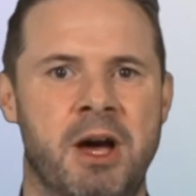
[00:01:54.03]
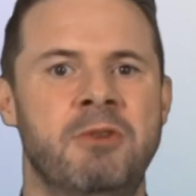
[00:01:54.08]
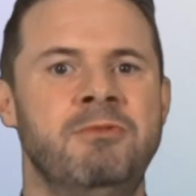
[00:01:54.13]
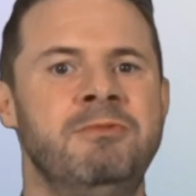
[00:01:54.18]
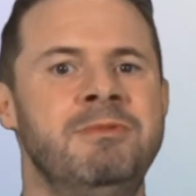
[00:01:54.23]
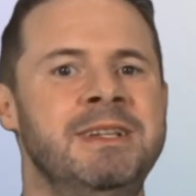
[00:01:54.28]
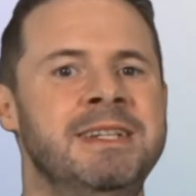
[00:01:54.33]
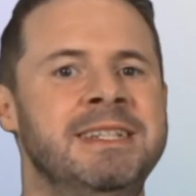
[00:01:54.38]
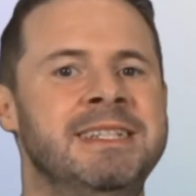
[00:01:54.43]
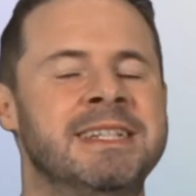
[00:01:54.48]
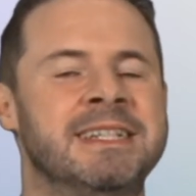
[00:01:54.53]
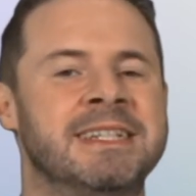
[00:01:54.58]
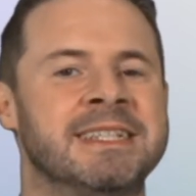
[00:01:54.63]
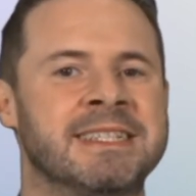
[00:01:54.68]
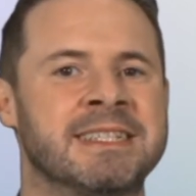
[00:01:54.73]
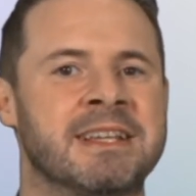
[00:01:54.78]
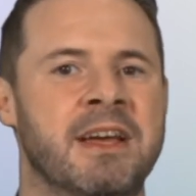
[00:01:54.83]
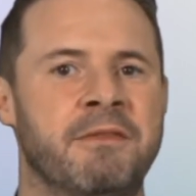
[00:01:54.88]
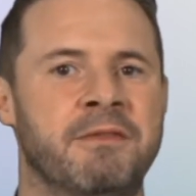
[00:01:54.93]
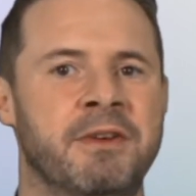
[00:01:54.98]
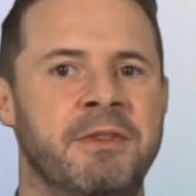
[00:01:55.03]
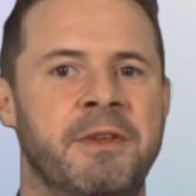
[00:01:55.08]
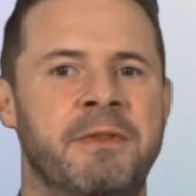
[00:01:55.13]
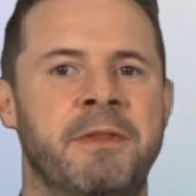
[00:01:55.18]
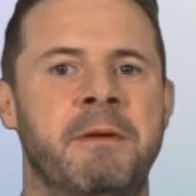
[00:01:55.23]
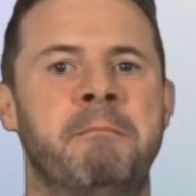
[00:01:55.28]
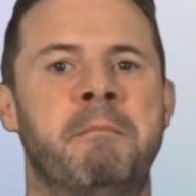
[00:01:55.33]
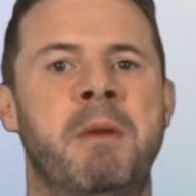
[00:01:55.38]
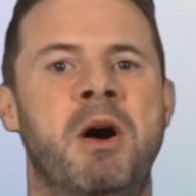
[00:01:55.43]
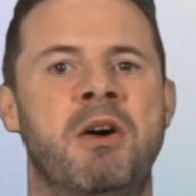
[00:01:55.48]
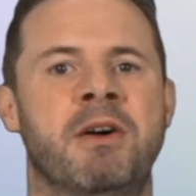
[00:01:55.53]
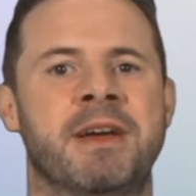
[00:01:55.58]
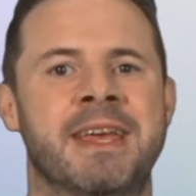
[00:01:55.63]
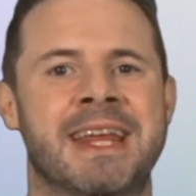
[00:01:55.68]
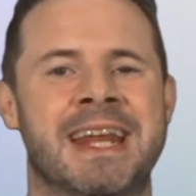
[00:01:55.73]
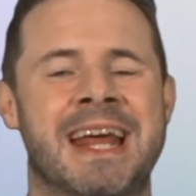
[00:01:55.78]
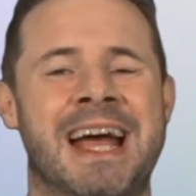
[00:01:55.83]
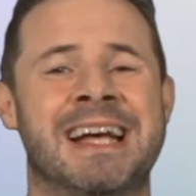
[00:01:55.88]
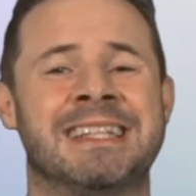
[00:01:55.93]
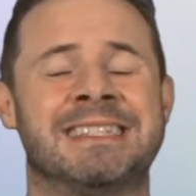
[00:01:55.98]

only to discover that the market